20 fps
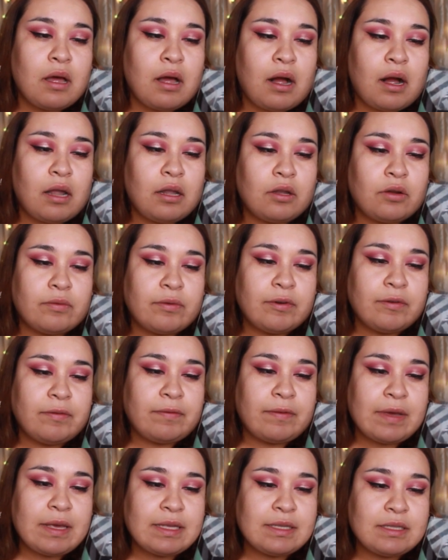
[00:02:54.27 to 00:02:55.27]
all over
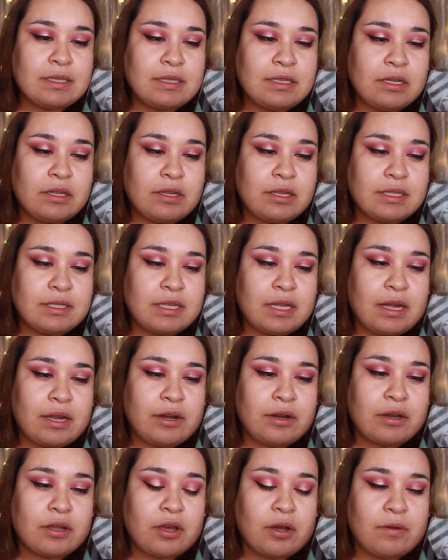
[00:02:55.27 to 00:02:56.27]
face until
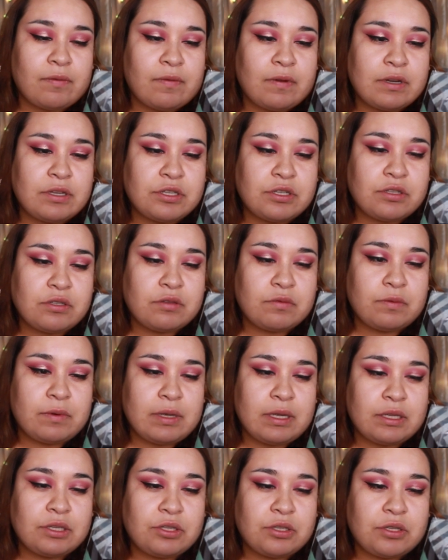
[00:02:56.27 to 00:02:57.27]
desired coverage is
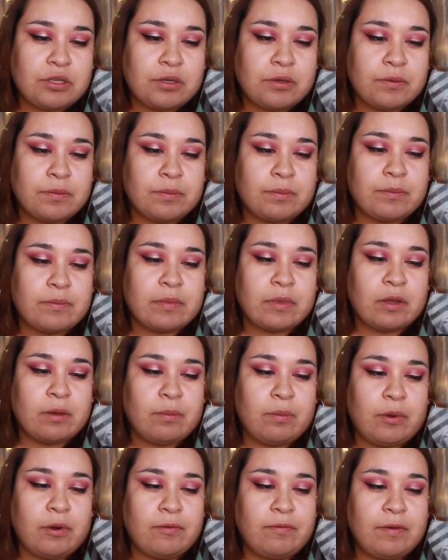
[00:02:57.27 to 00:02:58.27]
reached.
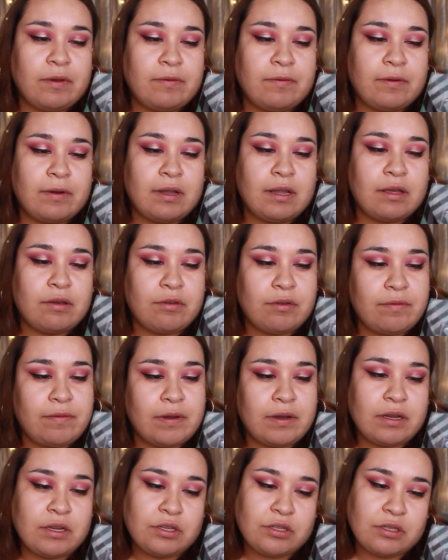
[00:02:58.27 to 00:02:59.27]
Perfect for liquid
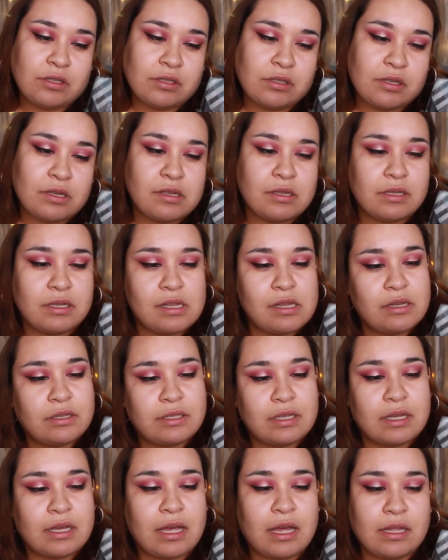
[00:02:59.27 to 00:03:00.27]
foundations,
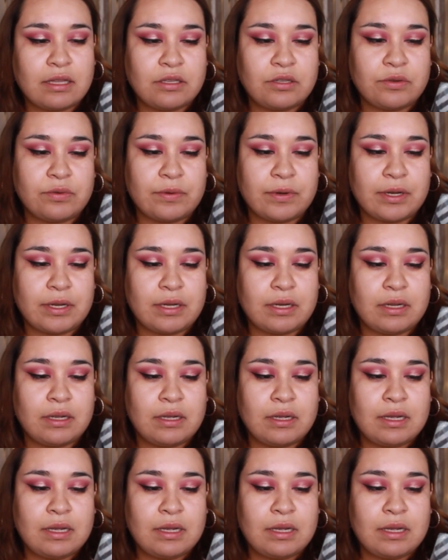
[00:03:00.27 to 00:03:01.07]
concealers, and contouring.